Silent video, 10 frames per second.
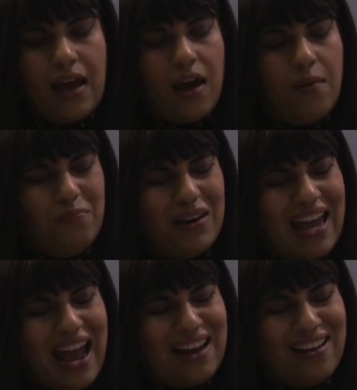But
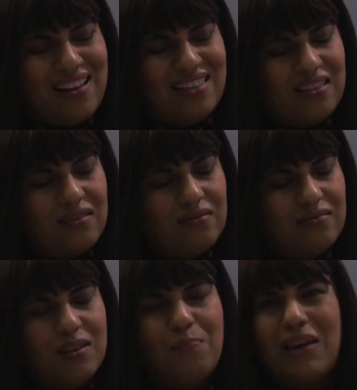it had like,
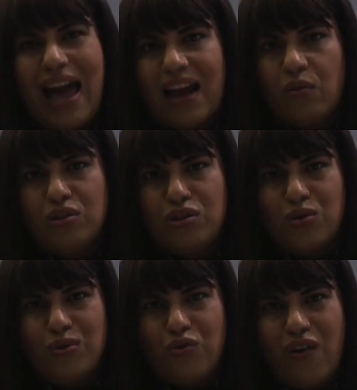the black was
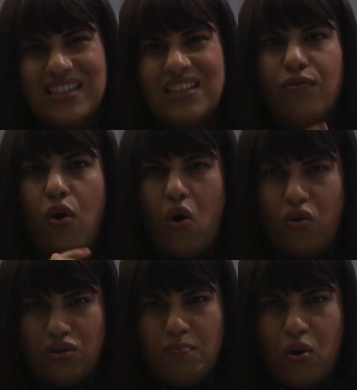too aggressive
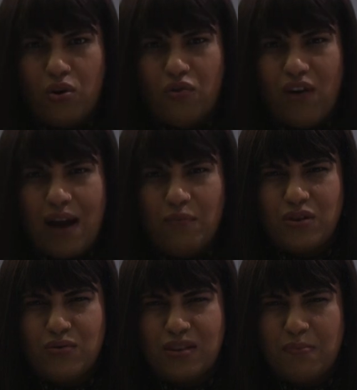on the monogram,
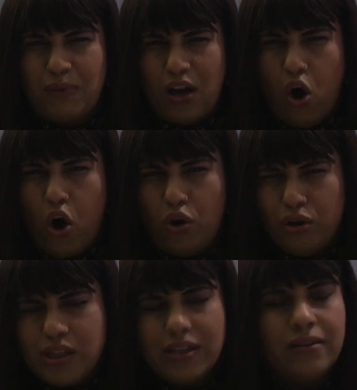which was a bit
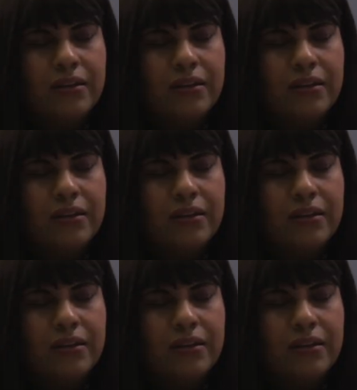odd.